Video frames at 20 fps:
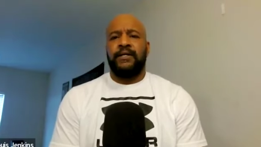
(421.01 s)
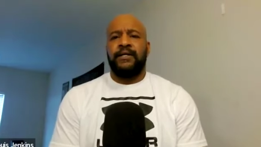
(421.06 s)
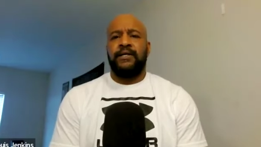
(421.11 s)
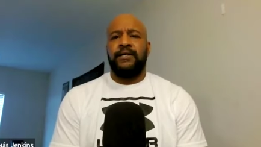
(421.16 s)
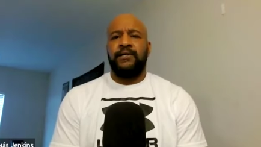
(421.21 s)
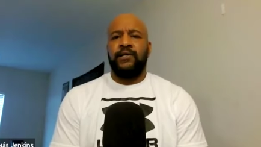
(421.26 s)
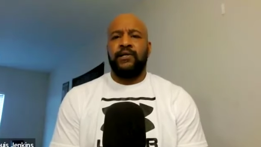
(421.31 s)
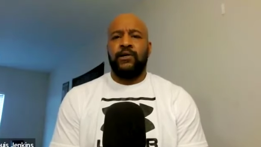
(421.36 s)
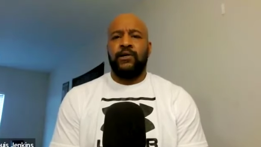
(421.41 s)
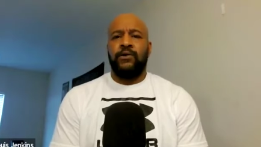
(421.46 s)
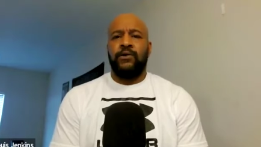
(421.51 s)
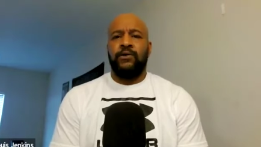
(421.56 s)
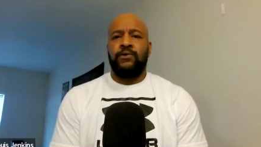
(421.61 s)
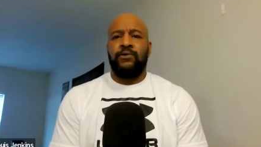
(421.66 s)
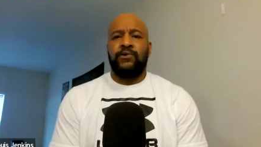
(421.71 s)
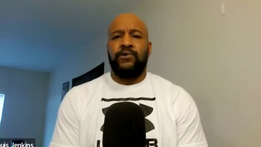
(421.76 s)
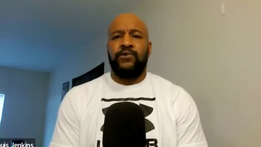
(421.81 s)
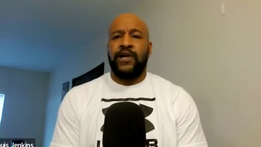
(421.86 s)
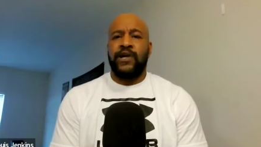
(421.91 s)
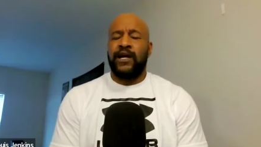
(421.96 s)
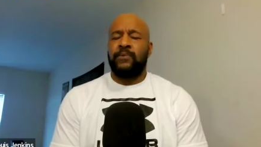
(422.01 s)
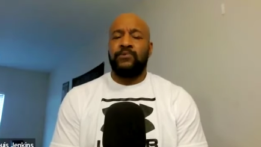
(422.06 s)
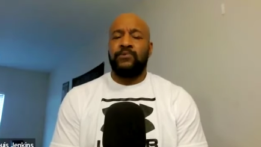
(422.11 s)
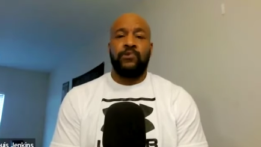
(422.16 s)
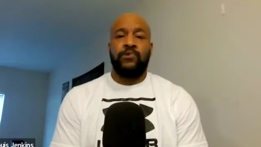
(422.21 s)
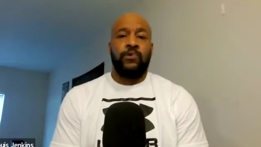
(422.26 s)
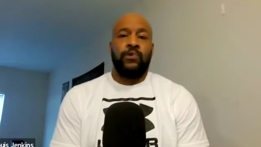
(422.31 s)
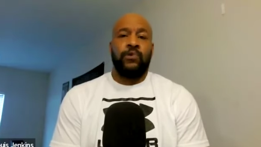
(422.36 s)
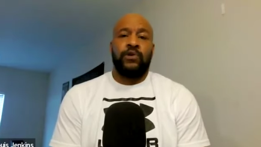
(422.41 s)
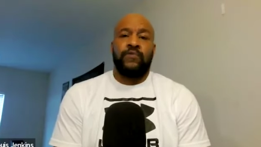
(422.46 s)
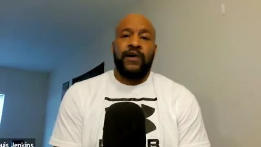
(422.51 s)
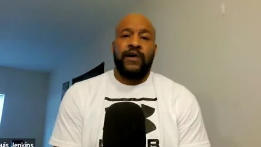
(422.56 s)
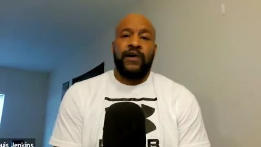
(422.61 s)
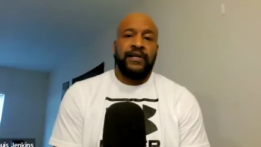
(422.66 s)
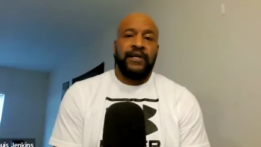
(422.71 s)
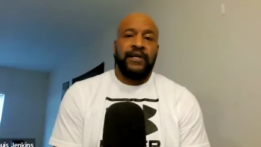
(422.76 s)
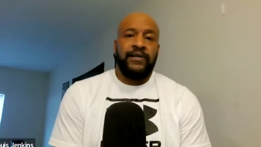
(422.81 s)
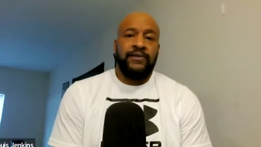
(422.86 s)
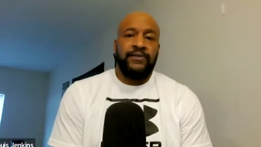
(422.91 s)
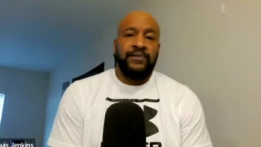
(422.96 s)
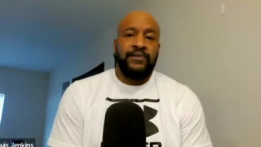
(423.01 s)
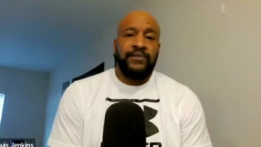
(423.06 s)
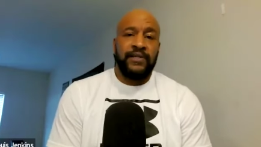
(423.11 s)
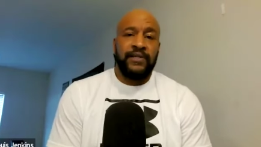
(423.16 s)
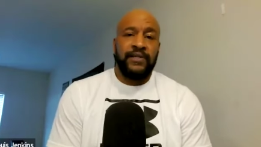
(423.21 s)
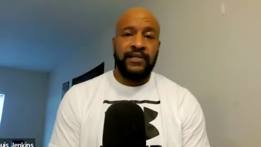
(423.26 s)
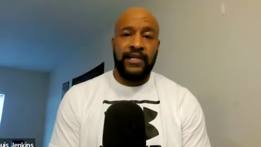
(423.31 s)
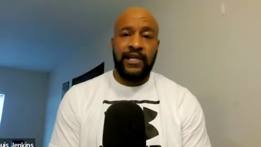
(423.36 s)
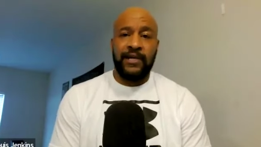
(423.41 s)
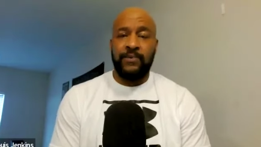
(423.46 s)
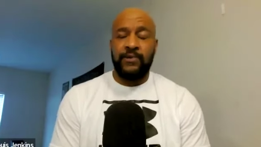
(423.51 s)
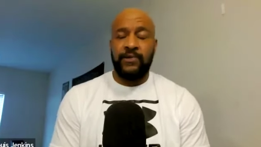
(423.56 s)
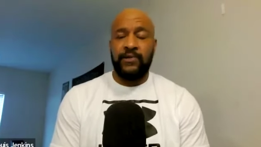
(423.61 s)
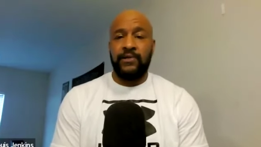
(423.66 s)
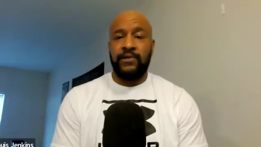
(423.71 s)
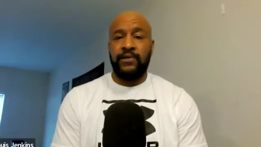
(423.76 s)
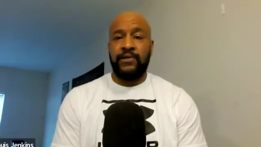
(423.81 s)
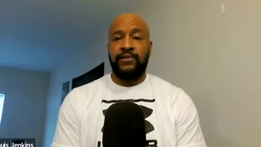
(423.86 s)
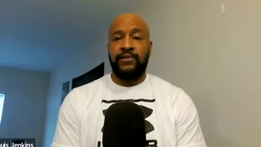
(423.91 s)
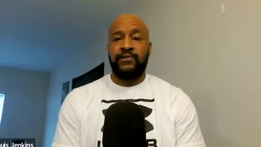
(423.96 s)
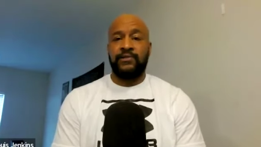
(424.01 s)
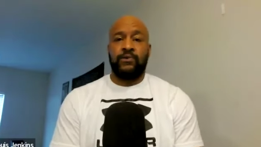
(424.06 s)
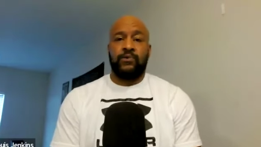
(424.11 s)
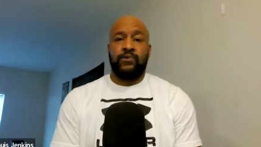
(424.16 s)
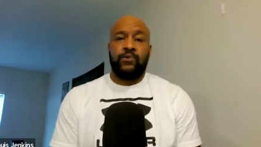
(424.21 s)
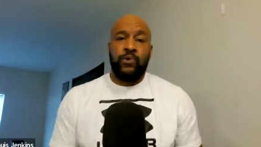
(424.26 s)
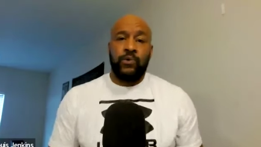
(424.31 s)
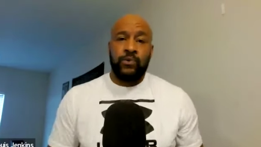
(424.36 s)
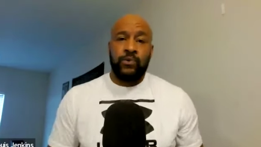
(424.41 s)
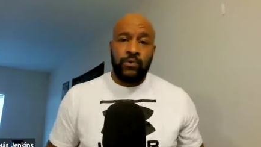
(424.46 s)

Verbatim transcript: You know, crack was going around the inner city neighborhoods, the quote